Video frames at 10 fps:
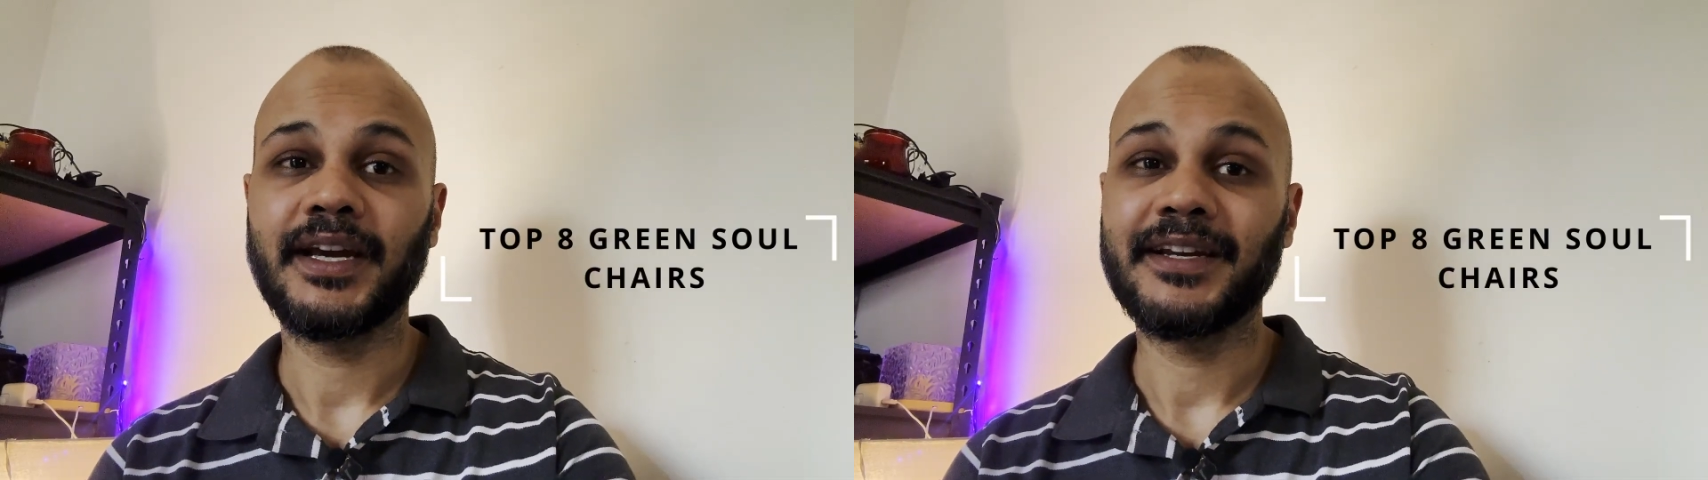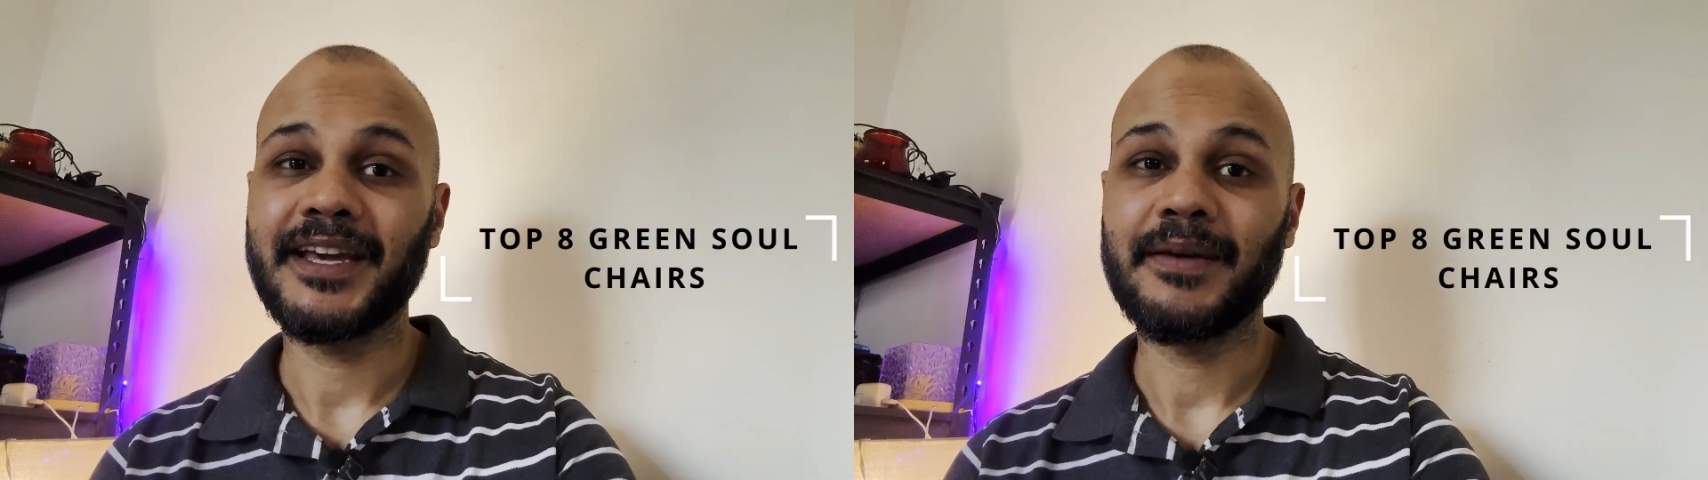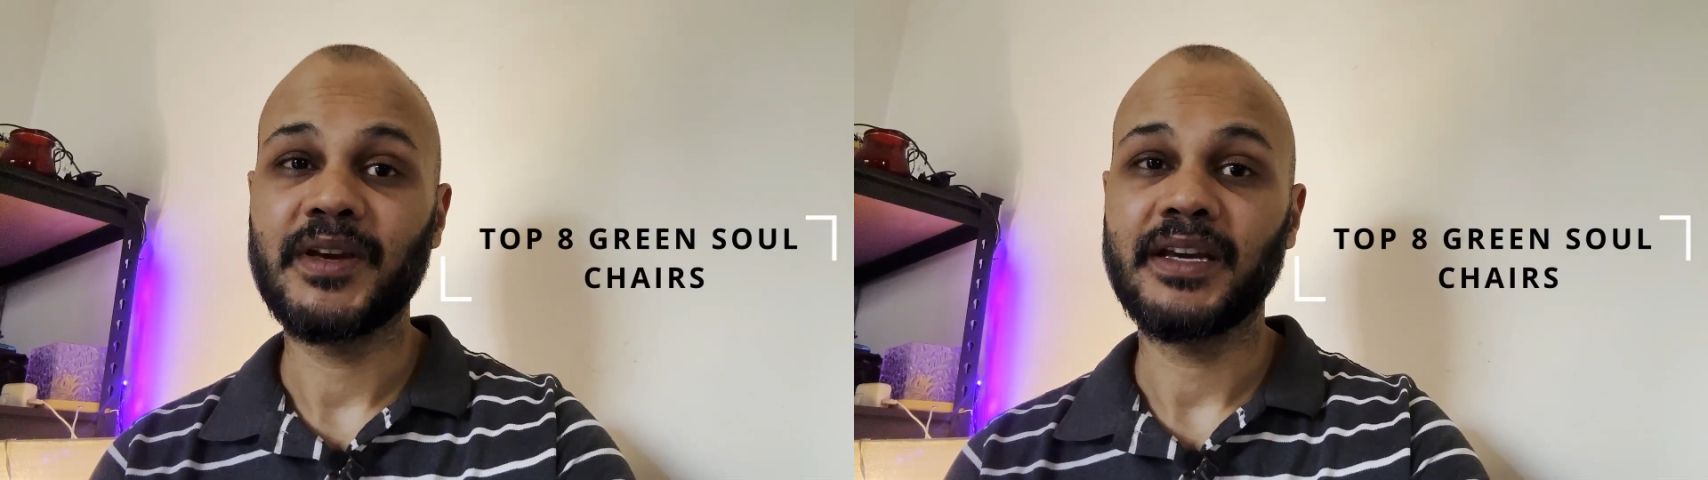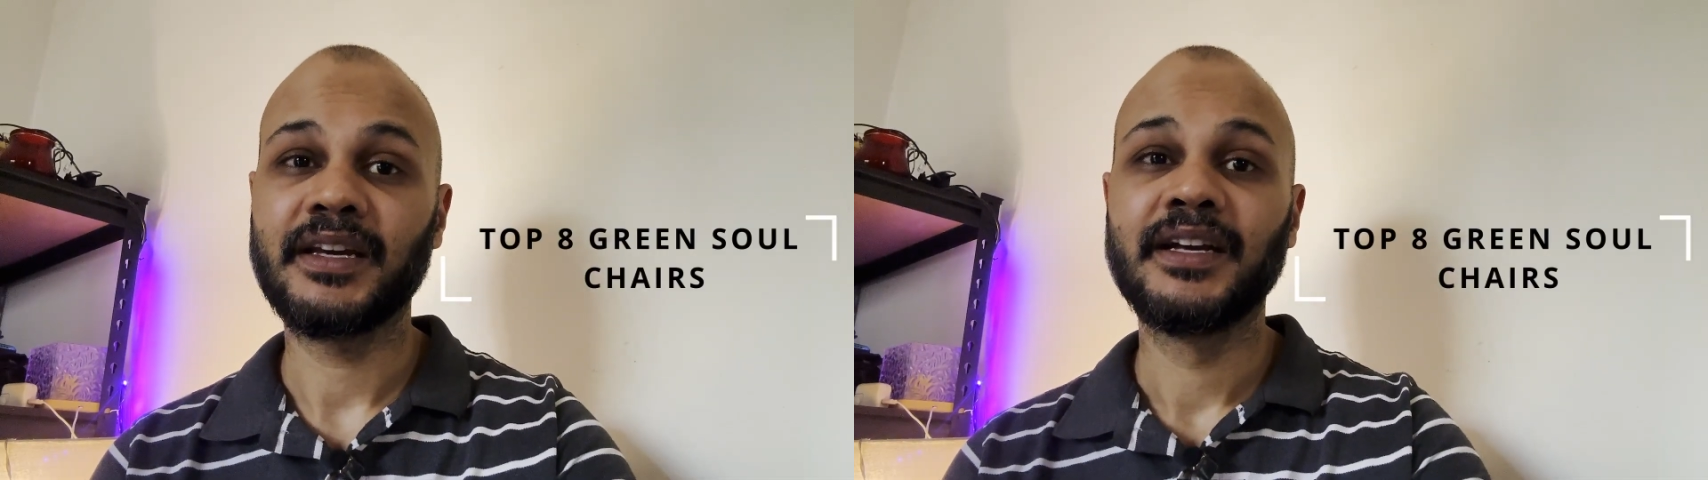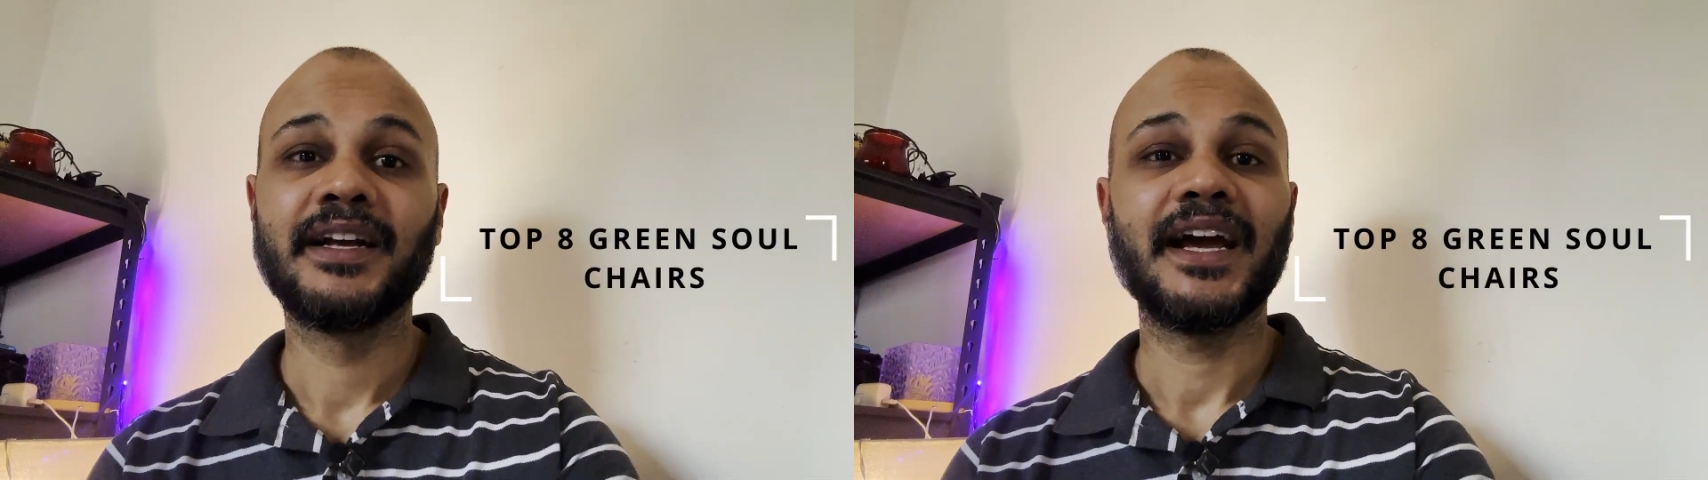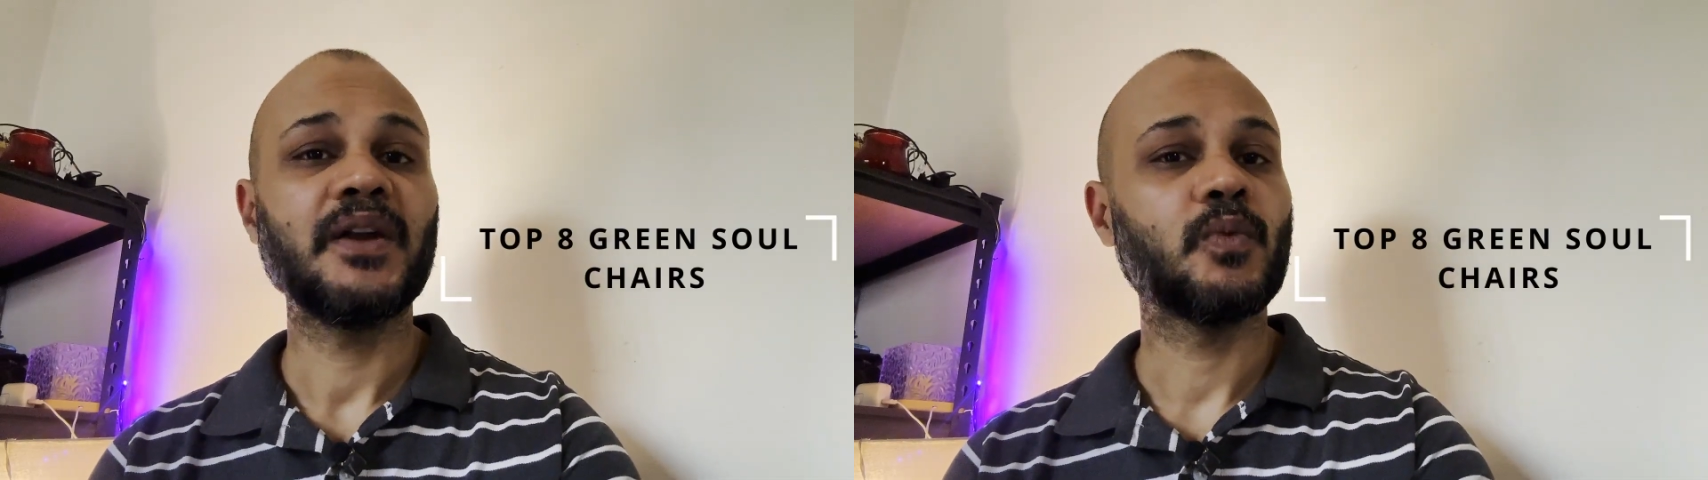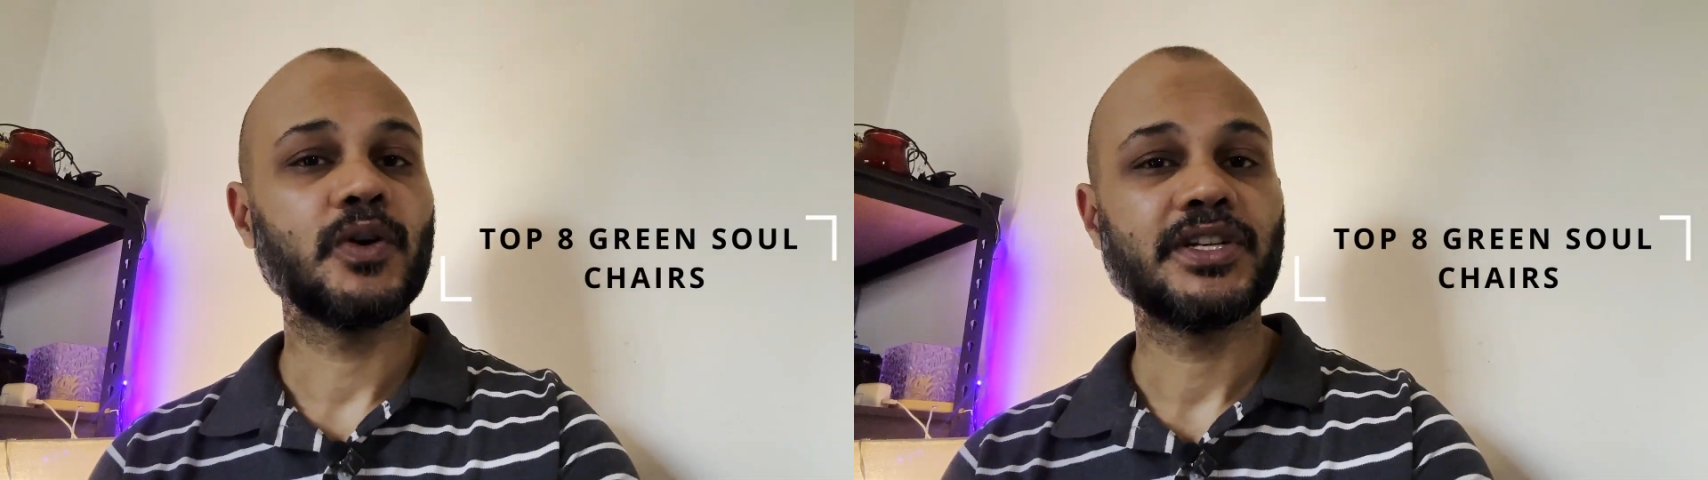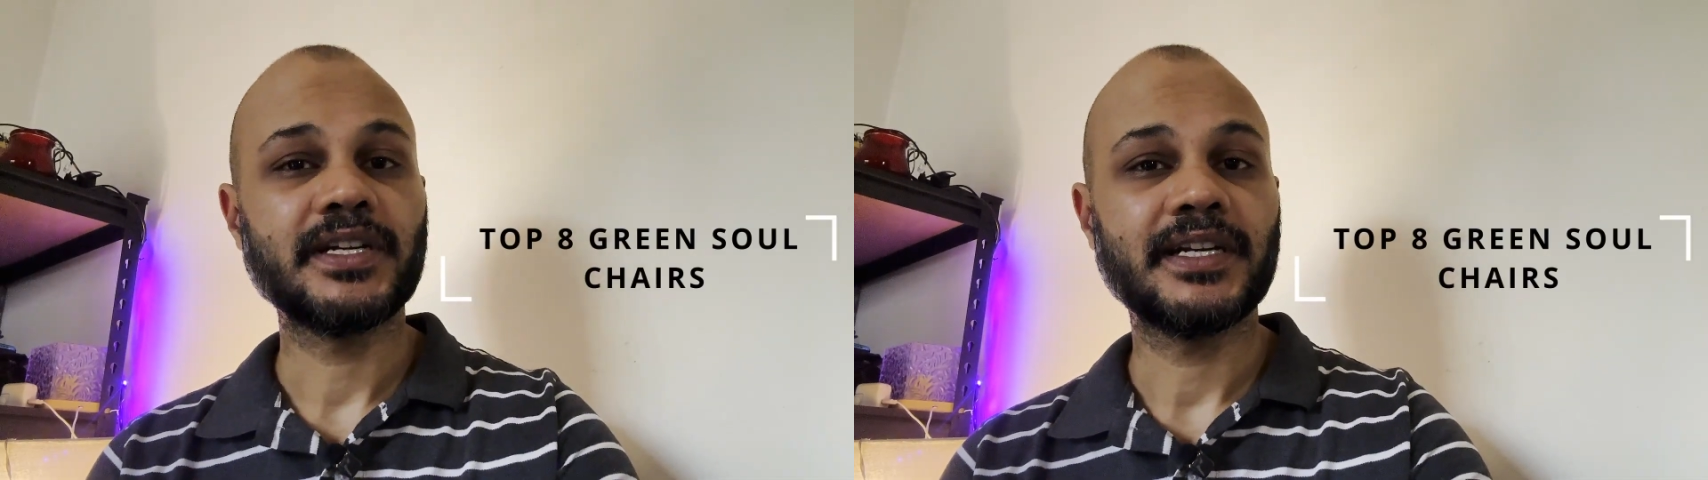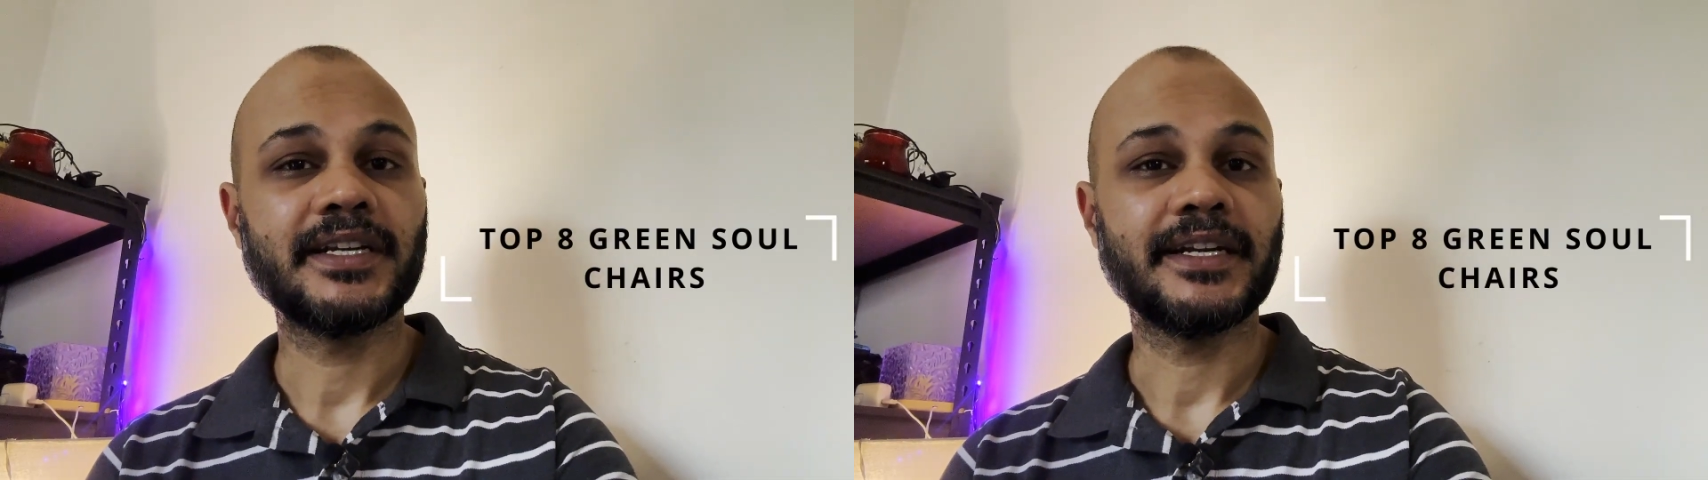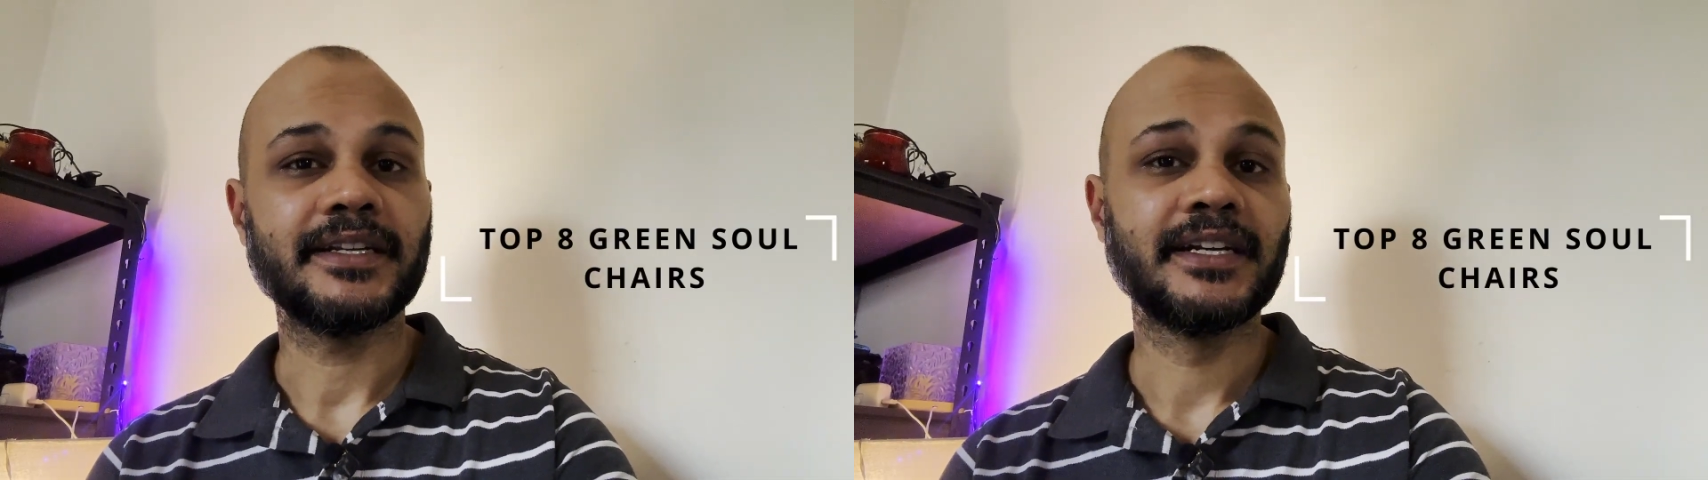and gaming and watching
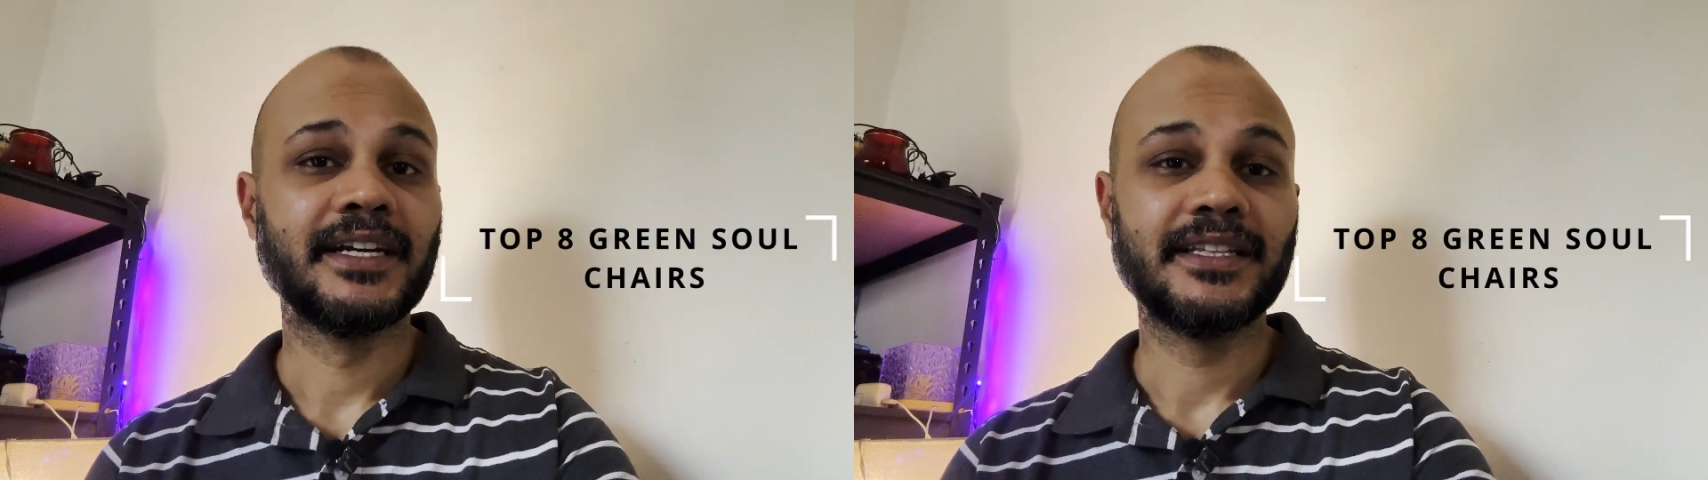content,